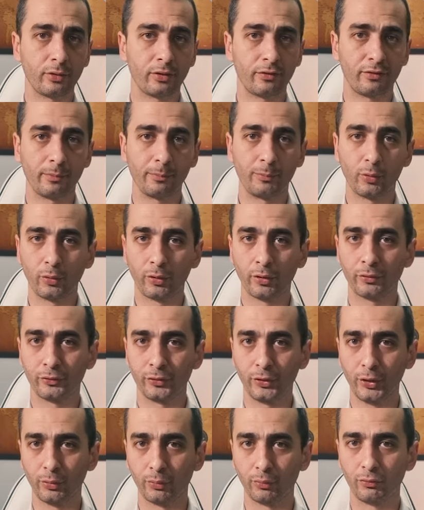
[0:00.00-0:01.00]
to this
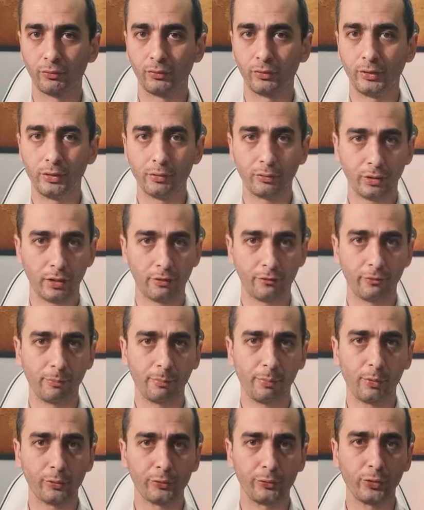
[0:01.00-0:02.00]
important news, you can
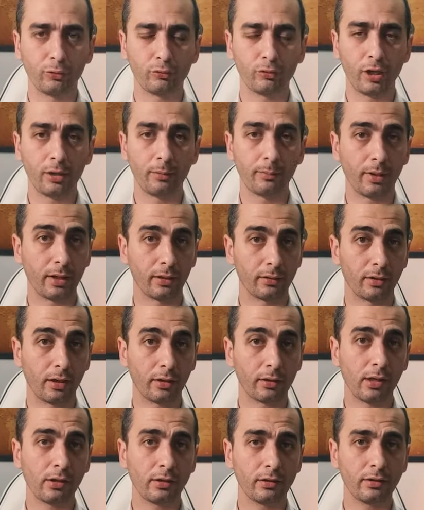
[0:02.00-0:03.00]
support Ukraine by
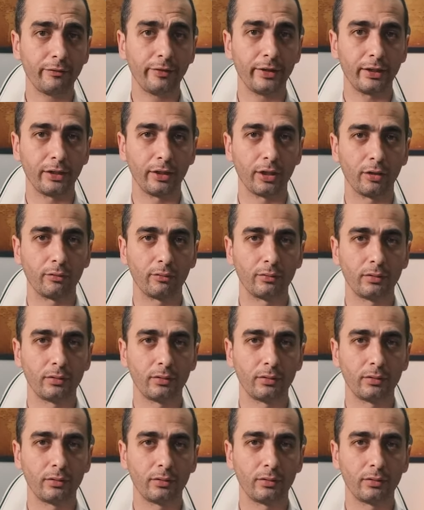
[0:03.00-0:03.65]
liking the video.